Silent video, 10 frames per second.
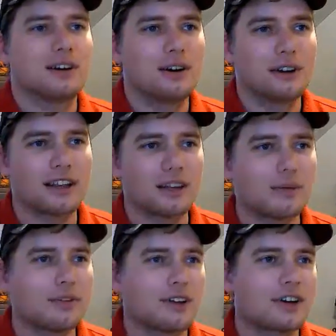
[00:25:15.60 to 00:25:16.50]
Okay, let's
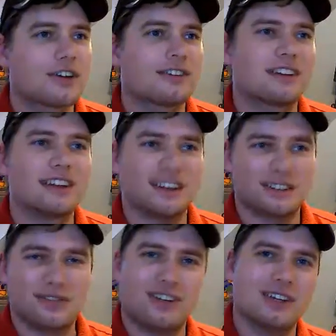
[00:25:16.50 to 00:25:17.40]
move along here. The
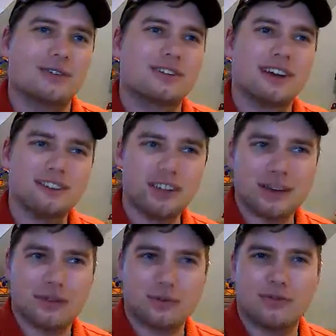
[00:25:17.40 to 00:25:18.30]
next video does
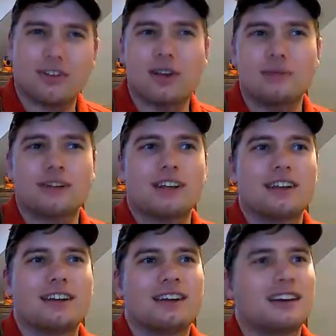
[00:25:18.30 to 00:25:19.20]
have some flames in
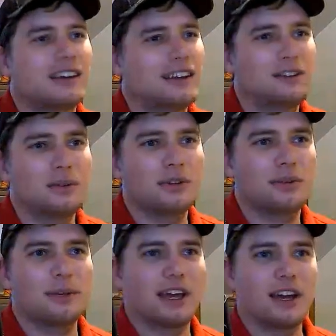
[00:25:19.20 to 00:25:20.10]
it. It's going to be